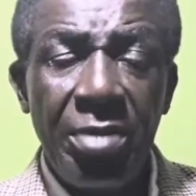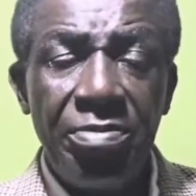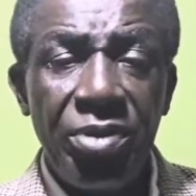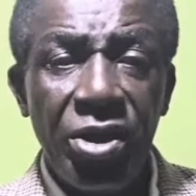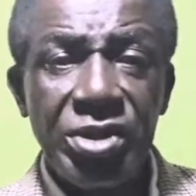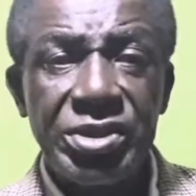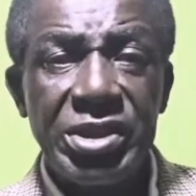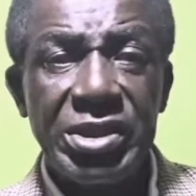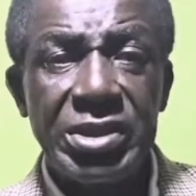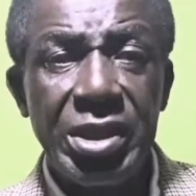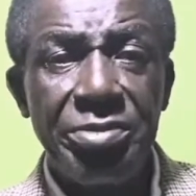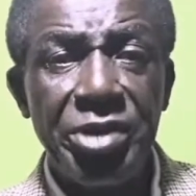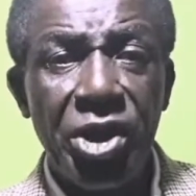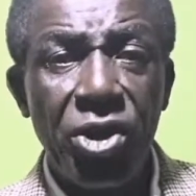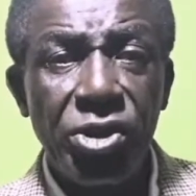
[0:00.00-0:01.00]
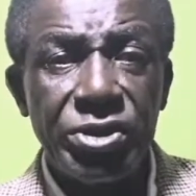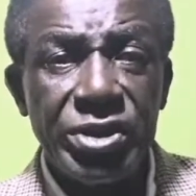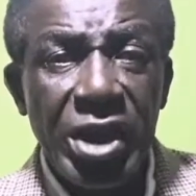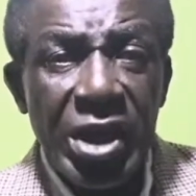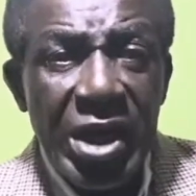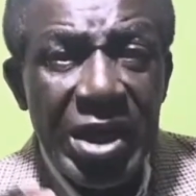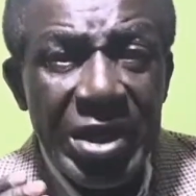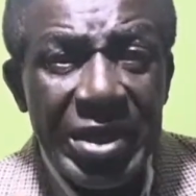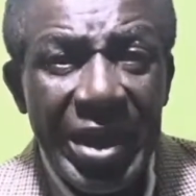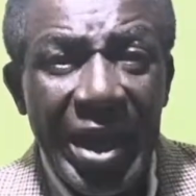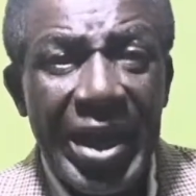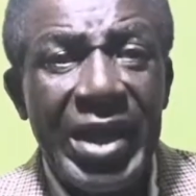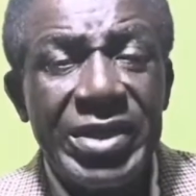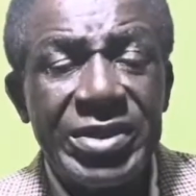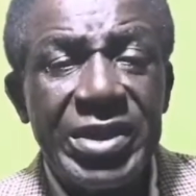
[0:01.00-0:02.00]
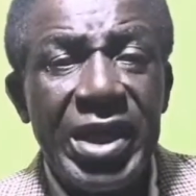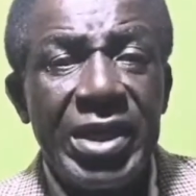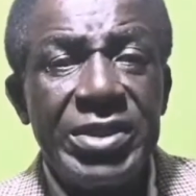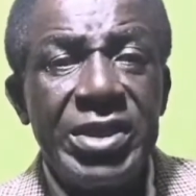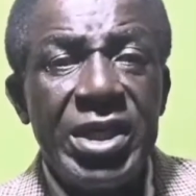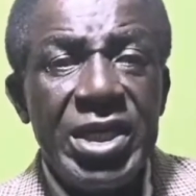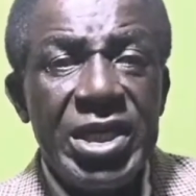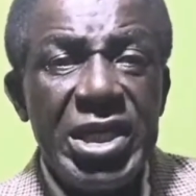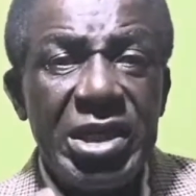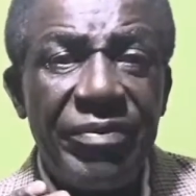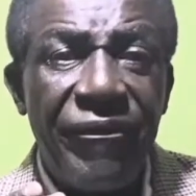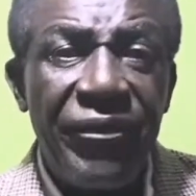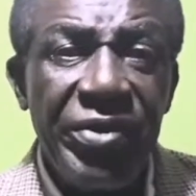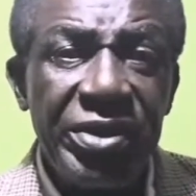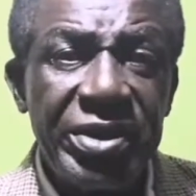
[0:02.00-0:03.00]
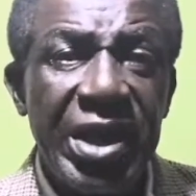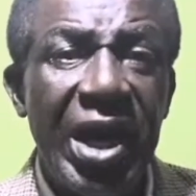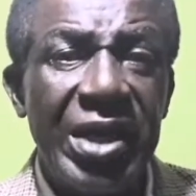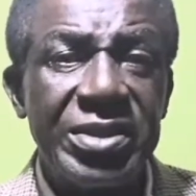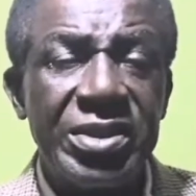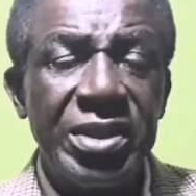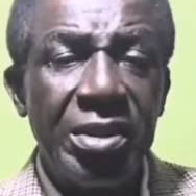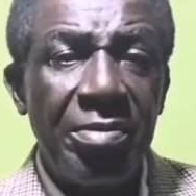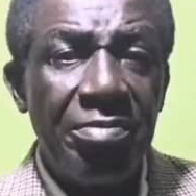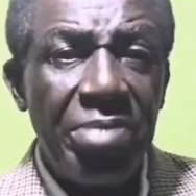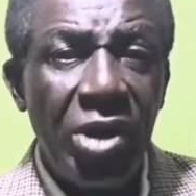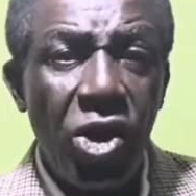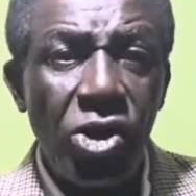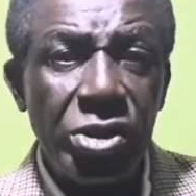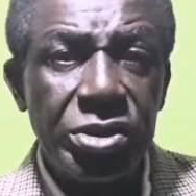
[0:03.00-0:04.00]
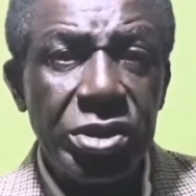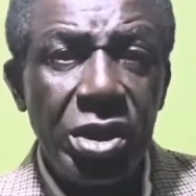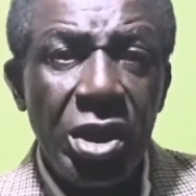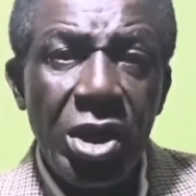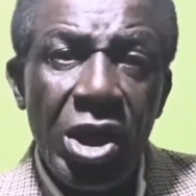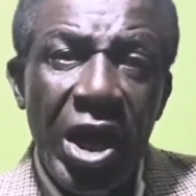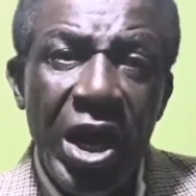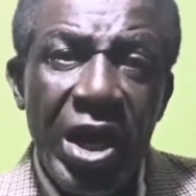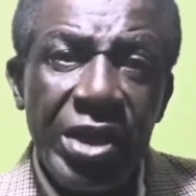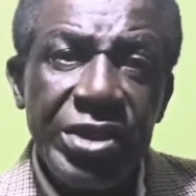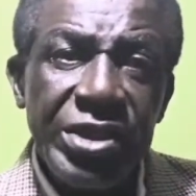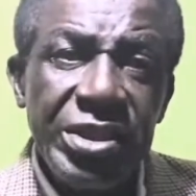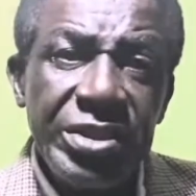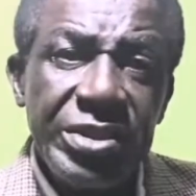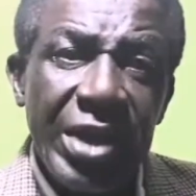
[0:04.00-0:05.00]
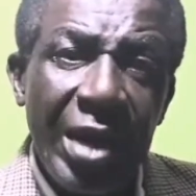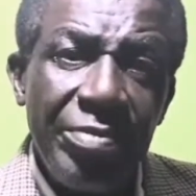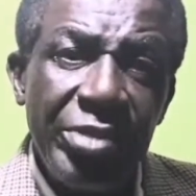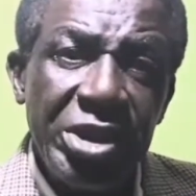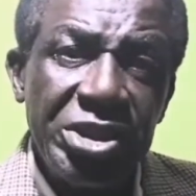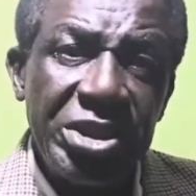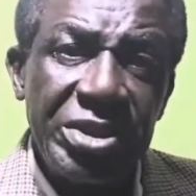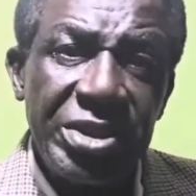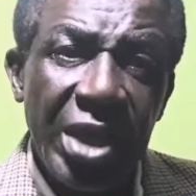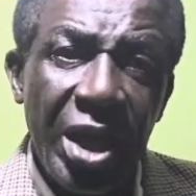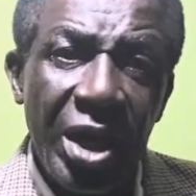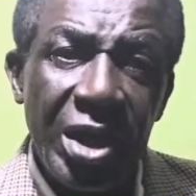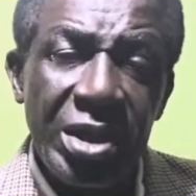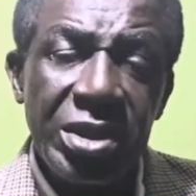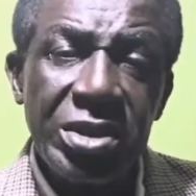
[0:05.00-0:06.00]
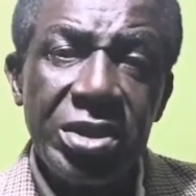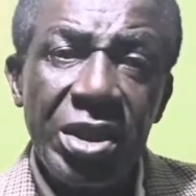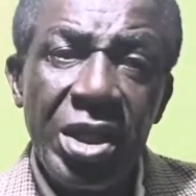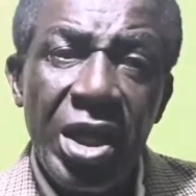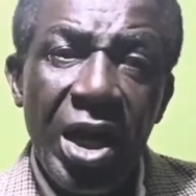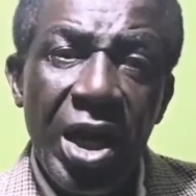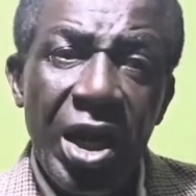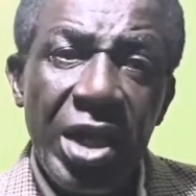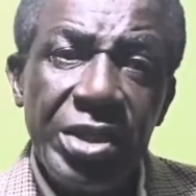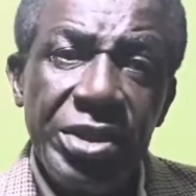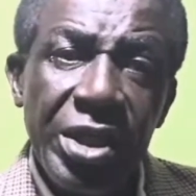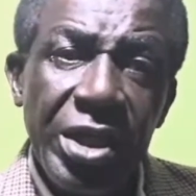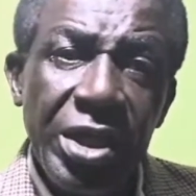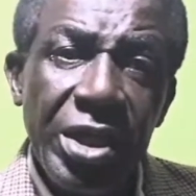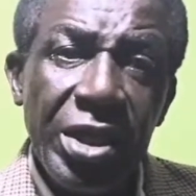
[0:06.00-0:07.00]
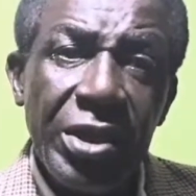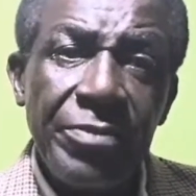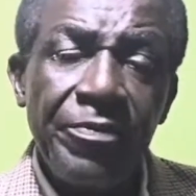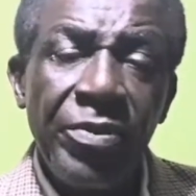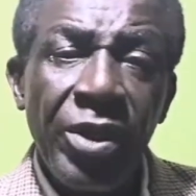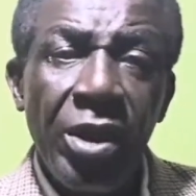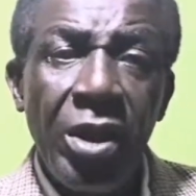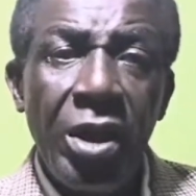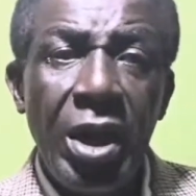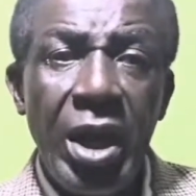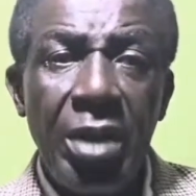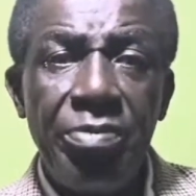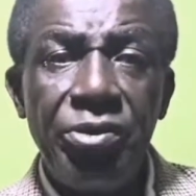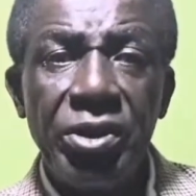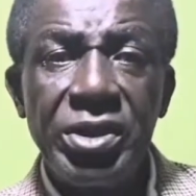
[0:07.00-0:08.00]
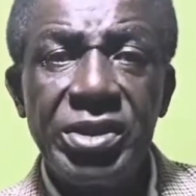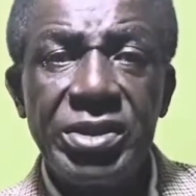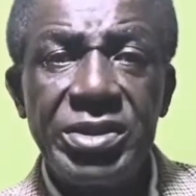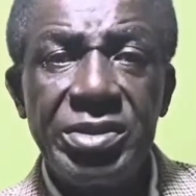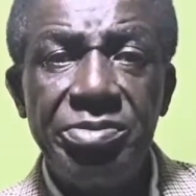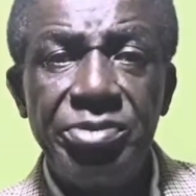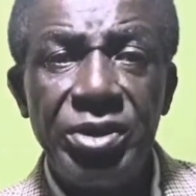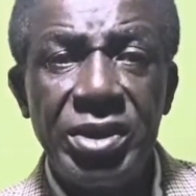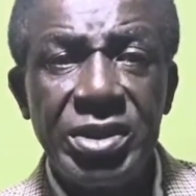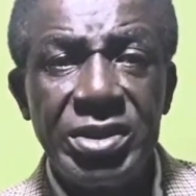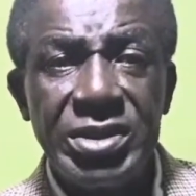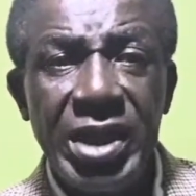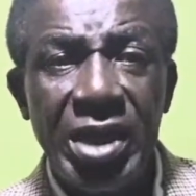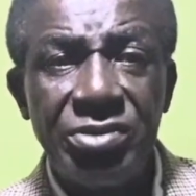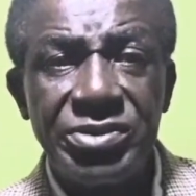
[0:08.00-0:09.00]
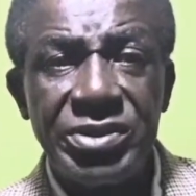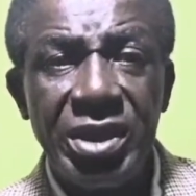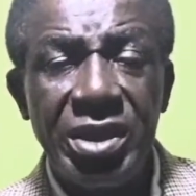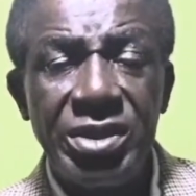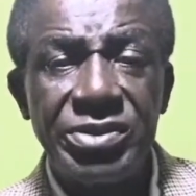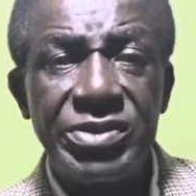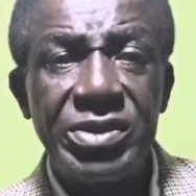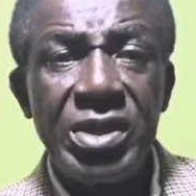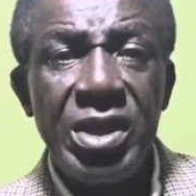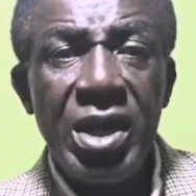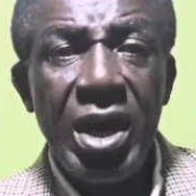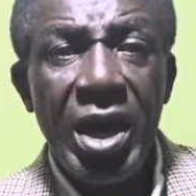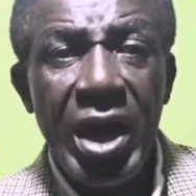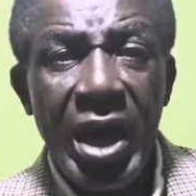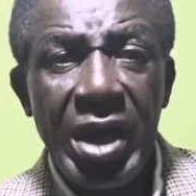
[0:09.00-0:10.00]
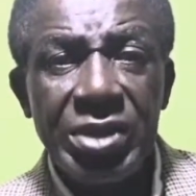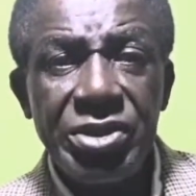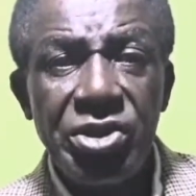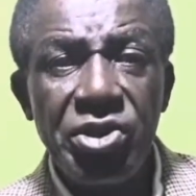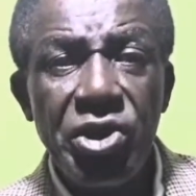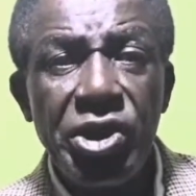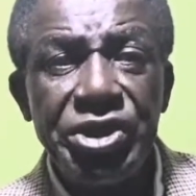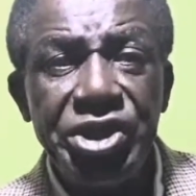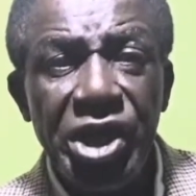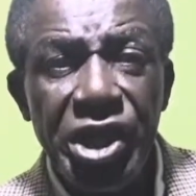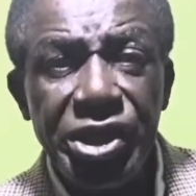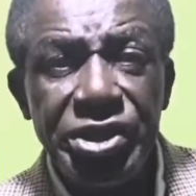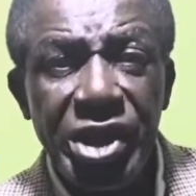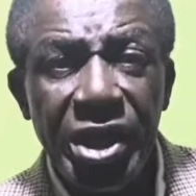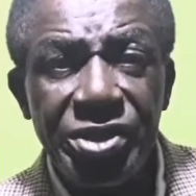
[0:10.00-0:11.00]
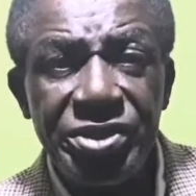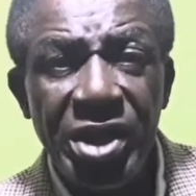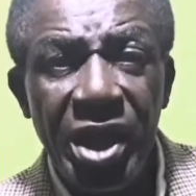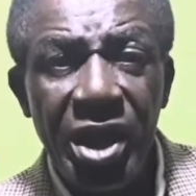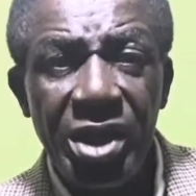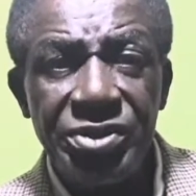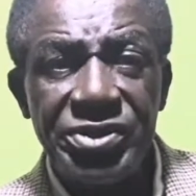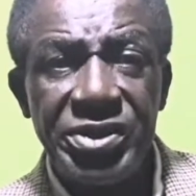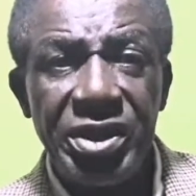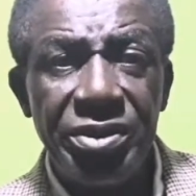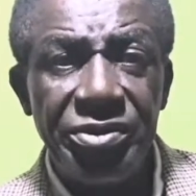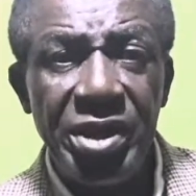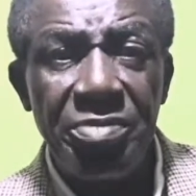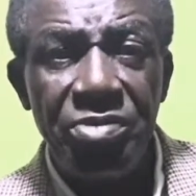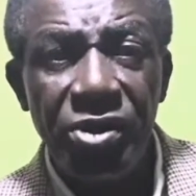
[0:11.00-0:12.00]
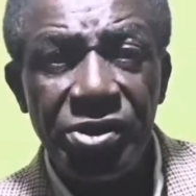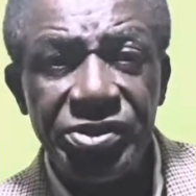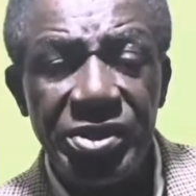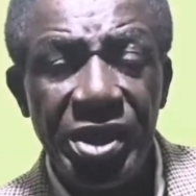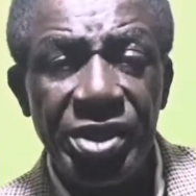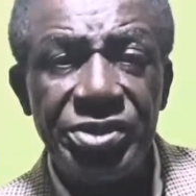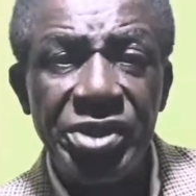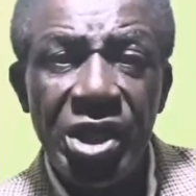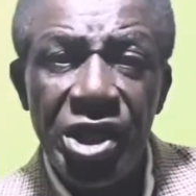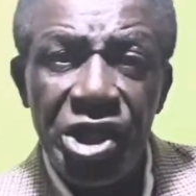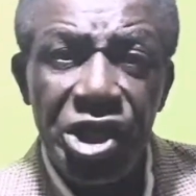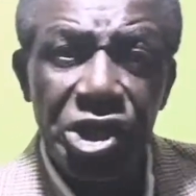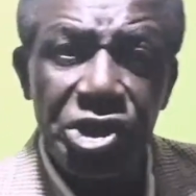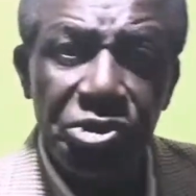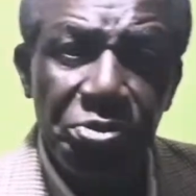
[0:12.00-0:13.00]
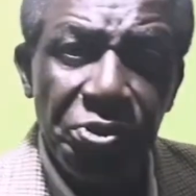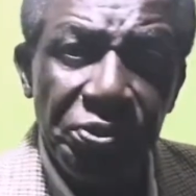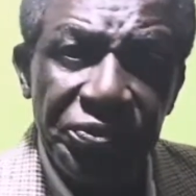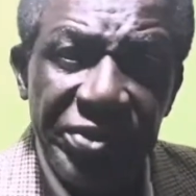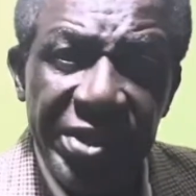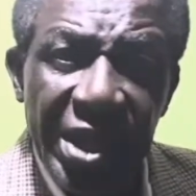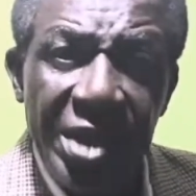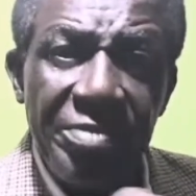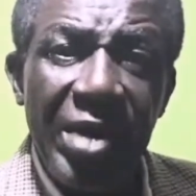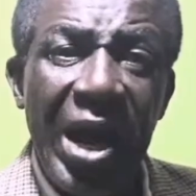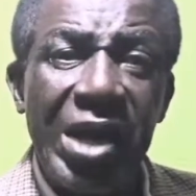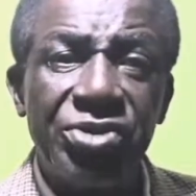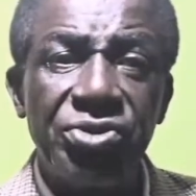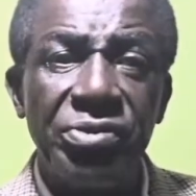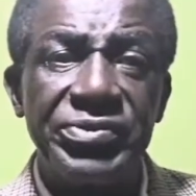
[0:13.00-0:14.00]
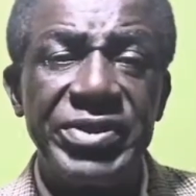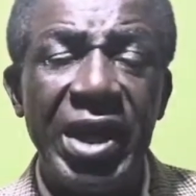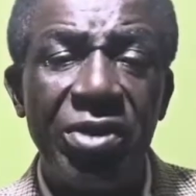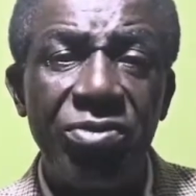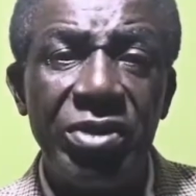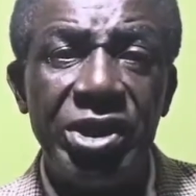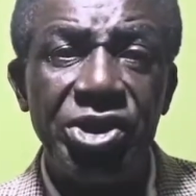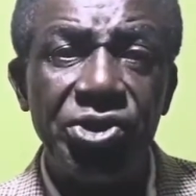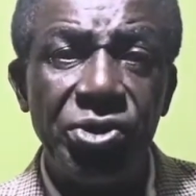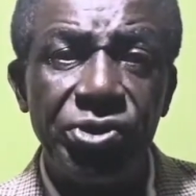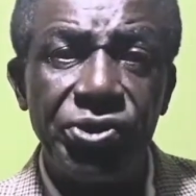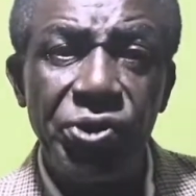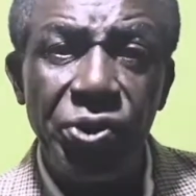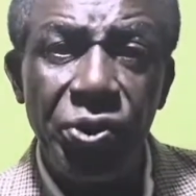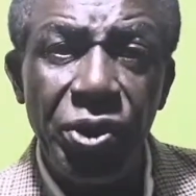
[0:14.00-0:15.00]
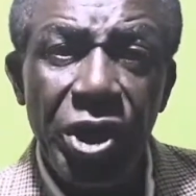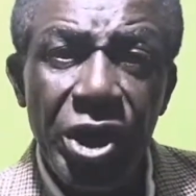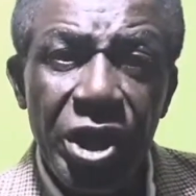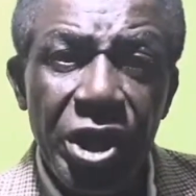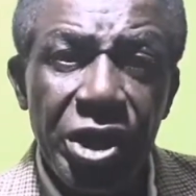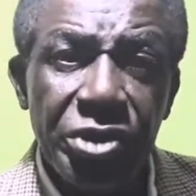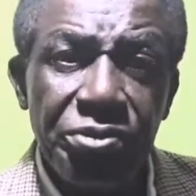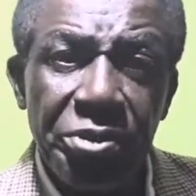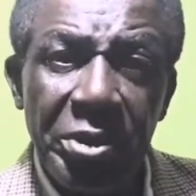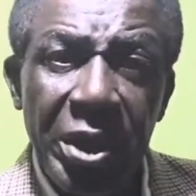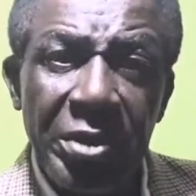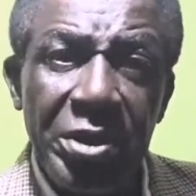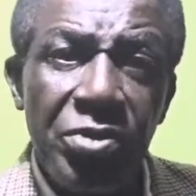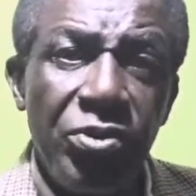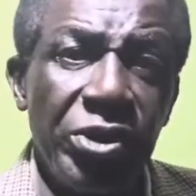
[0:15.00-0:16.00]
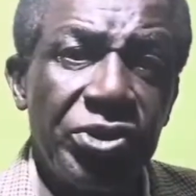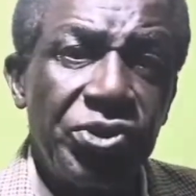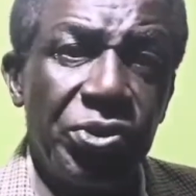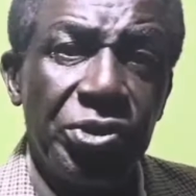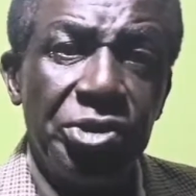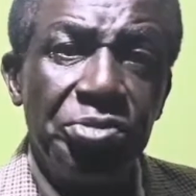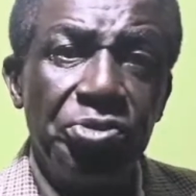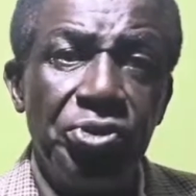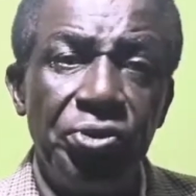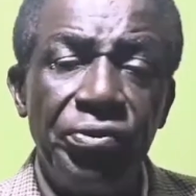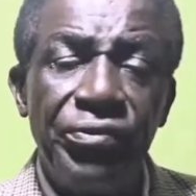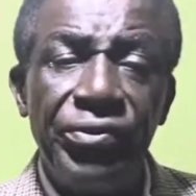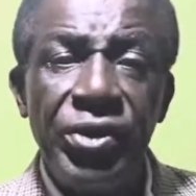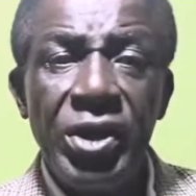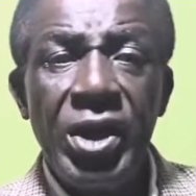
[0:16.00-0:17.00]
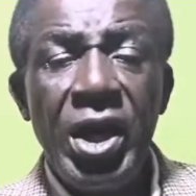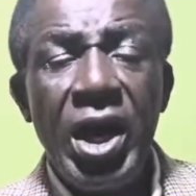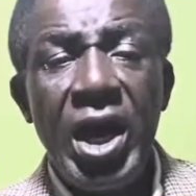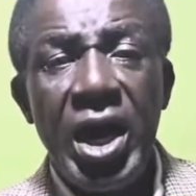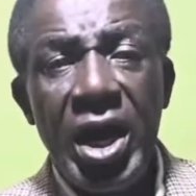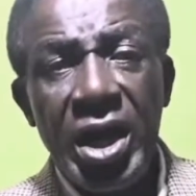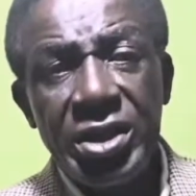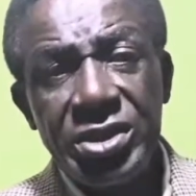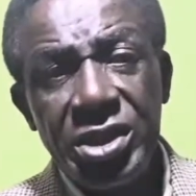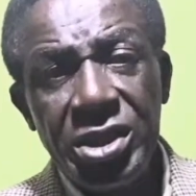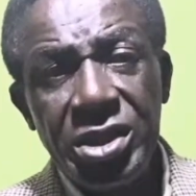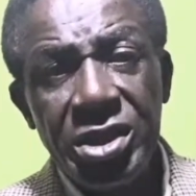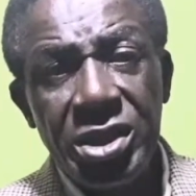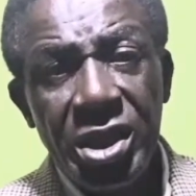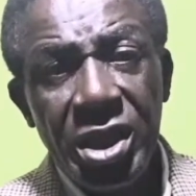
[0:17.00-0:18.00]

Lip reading: blood system, because, like I said, it filters blood. Any damaged cell, any broken down cells, and aged red blood cells, it removes them out of circulation. So it really wants to remove the